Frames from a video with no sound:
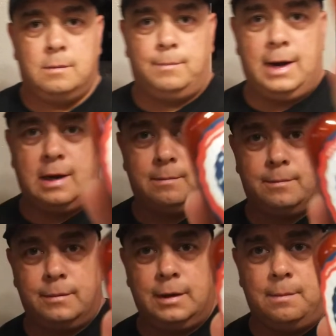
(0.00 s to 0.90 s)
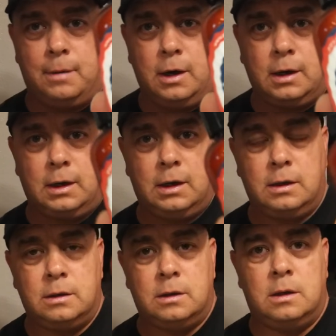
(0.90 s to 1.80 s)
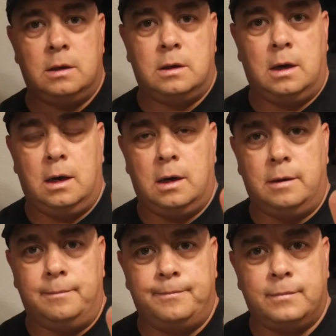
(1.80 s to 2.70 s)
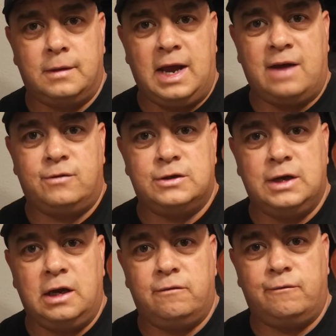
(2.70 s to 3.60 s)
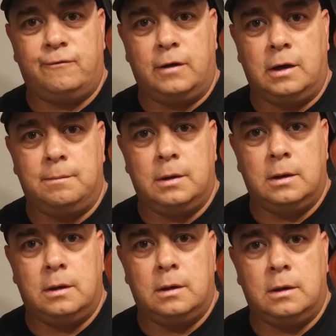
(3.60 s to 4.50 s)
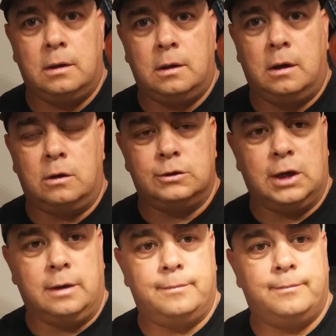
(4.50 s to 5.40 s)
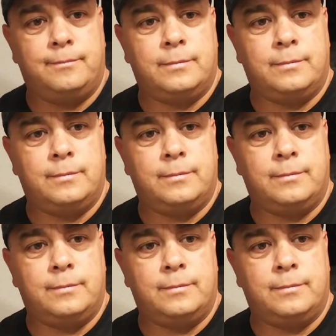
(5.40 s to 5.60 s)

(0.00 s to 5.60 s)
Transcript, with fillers: Bam, the America aftershave from Uncle John